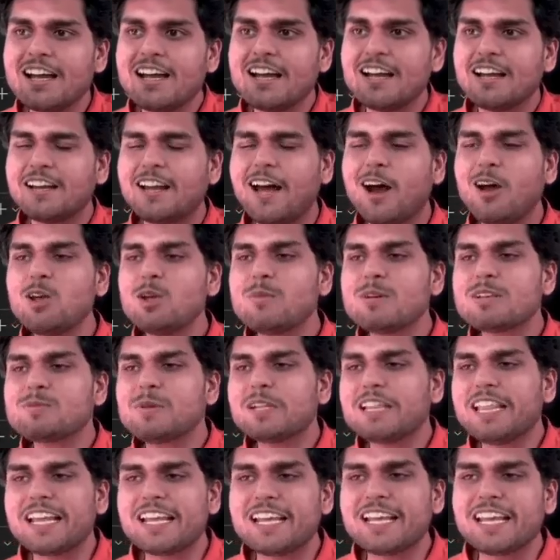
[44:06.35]
Now you must be
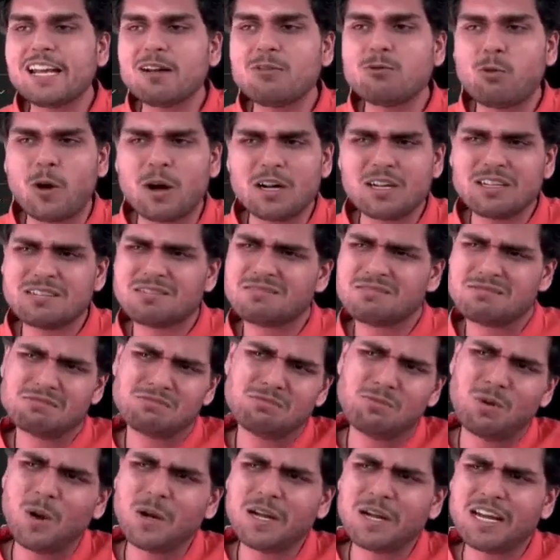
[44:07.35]
thinking, what
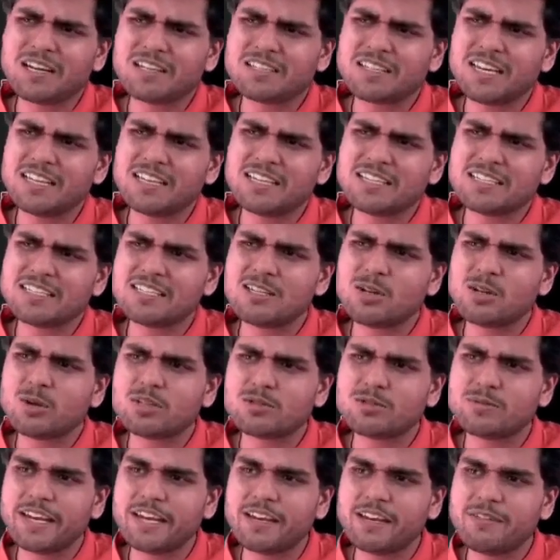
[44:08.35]
Akshay, this looks
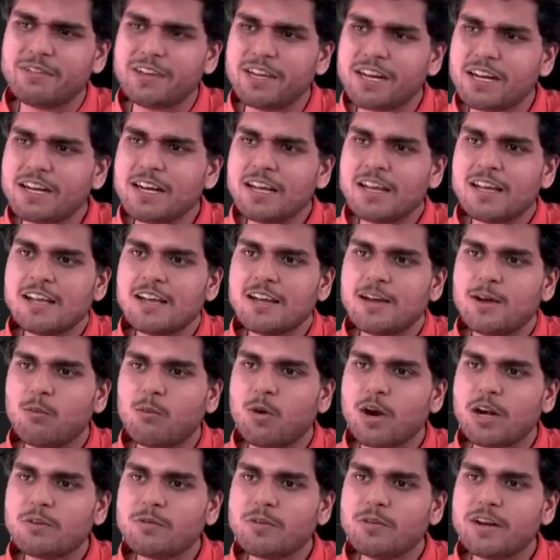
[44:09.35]
very weird.
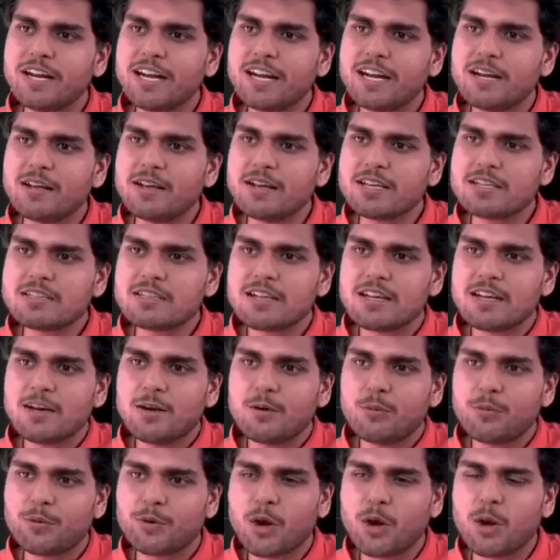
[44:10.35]
What we did is,
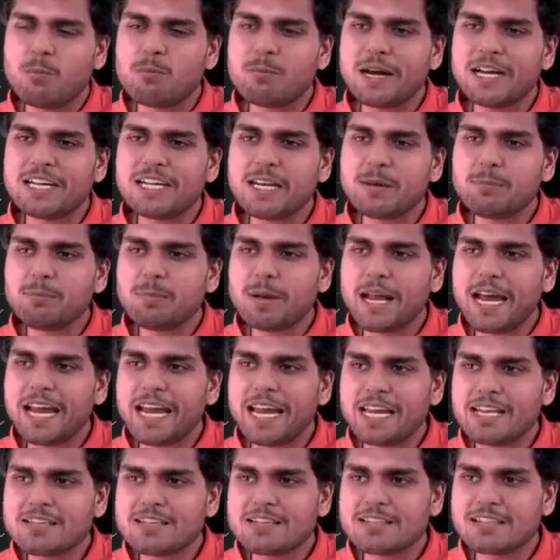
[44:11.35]
from multiply
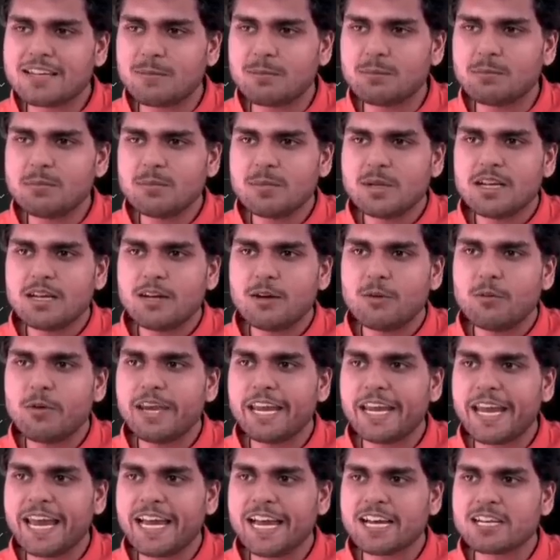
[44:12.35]
and sum, we
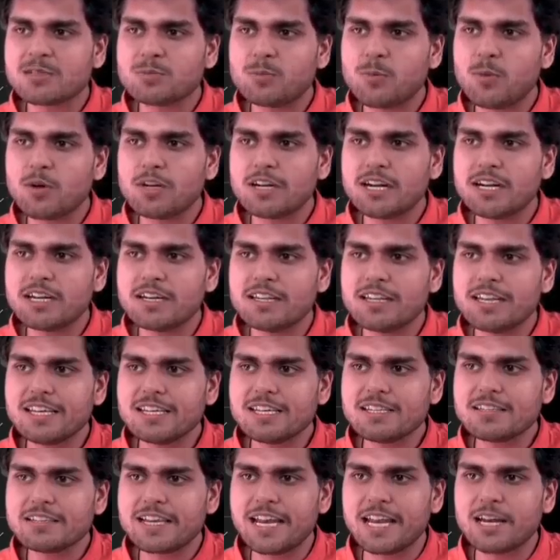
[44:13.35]
exported
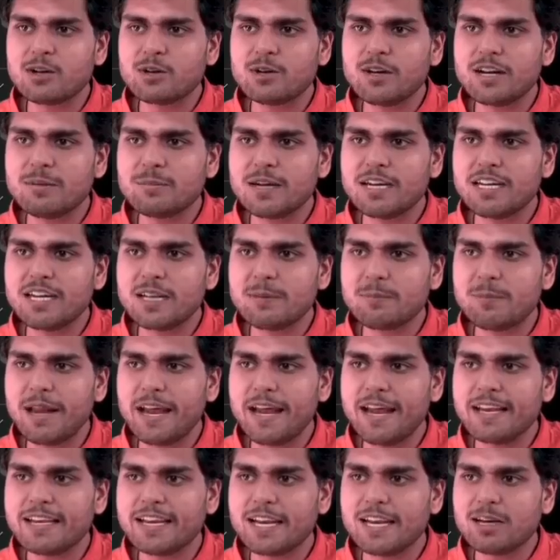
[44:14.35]
these calculate multiply
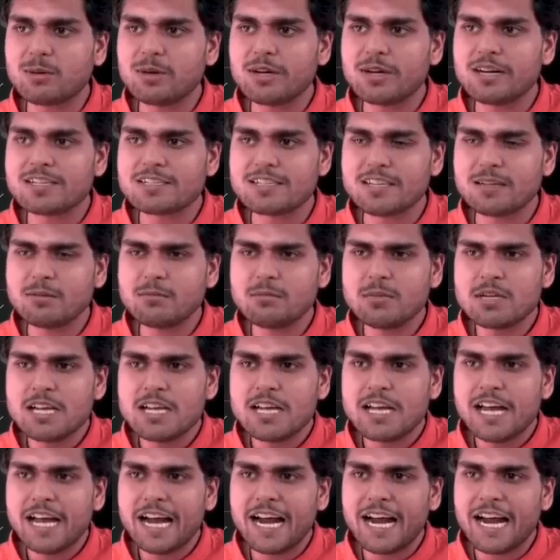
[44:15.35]
and calculate sum,
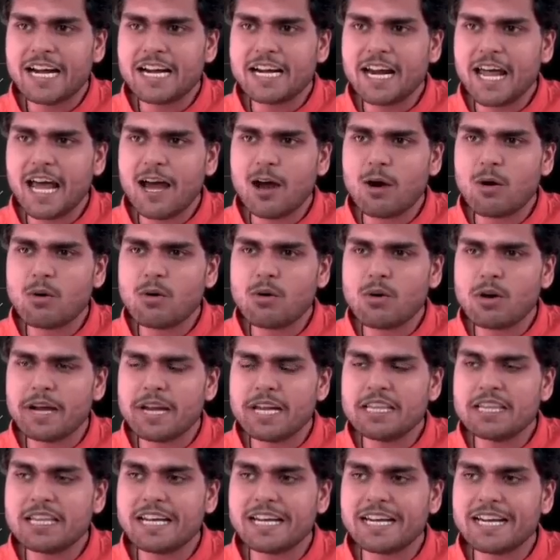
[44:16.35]
and now
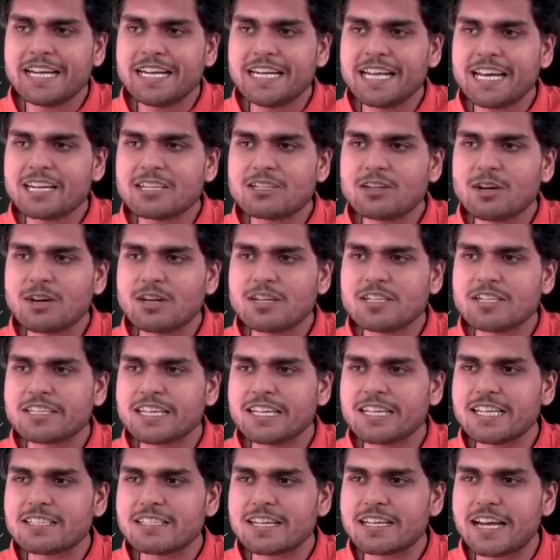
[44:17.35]
in the
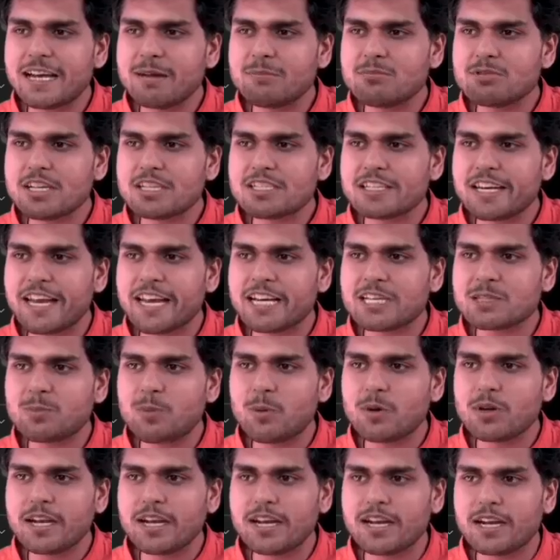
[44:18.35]
index.js I am just
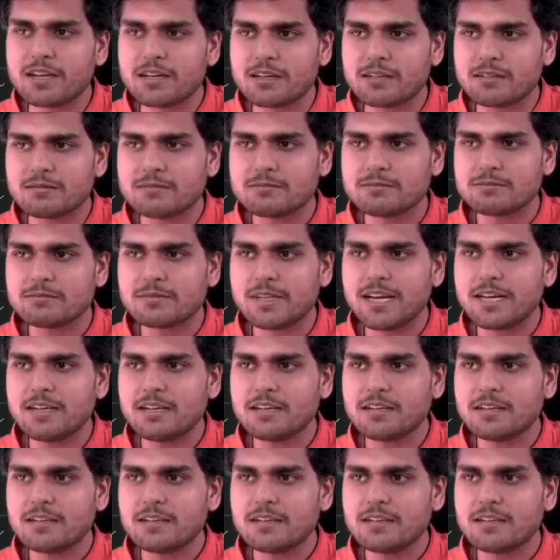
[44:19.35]
exporting it, right?